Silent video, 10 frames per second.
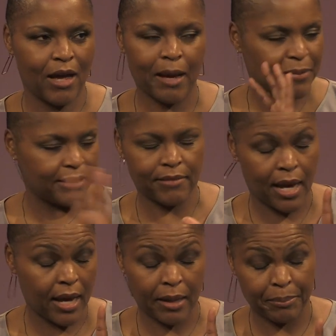
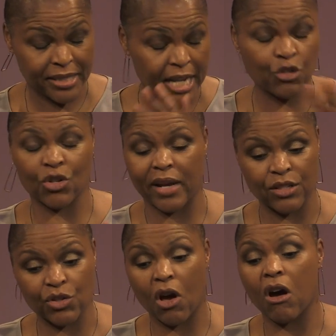I
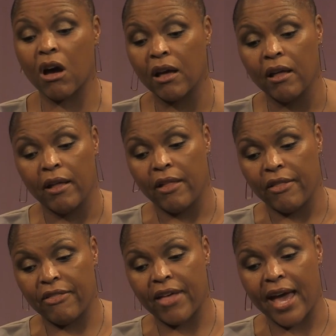saw
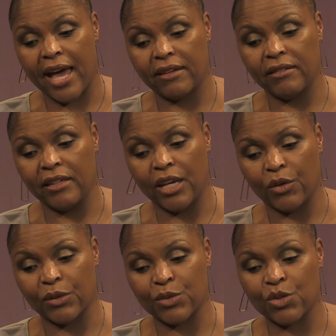that, you
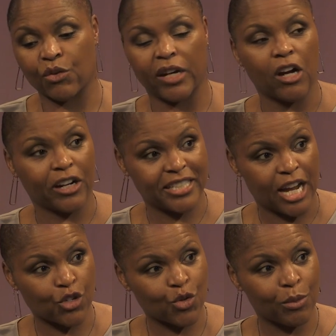know, there was great
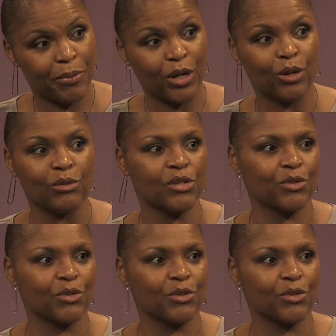architectural bones.